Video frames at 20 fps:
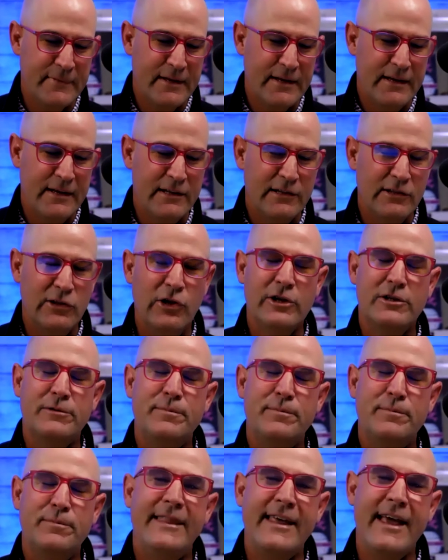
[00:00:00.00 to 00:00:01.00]
looked
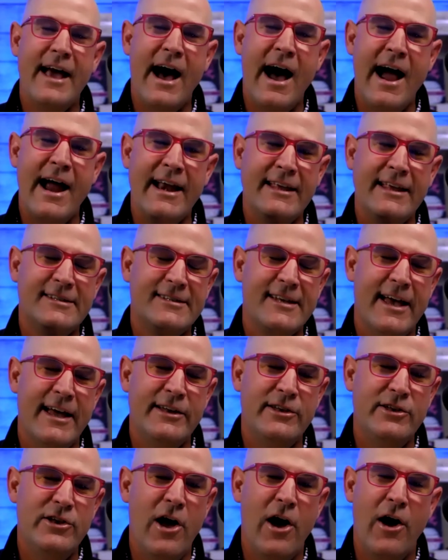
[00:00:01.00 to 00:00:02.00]
me in the eye and he said,
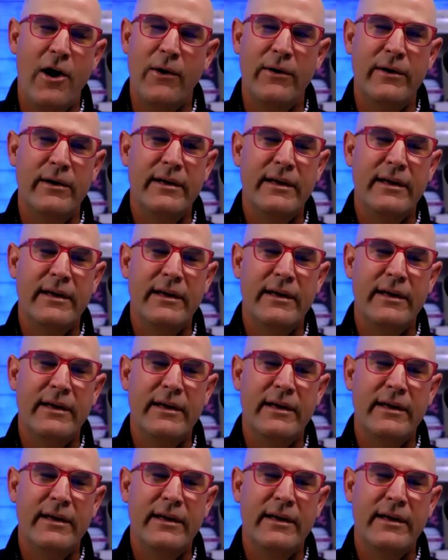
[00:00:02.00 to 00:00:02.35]
no.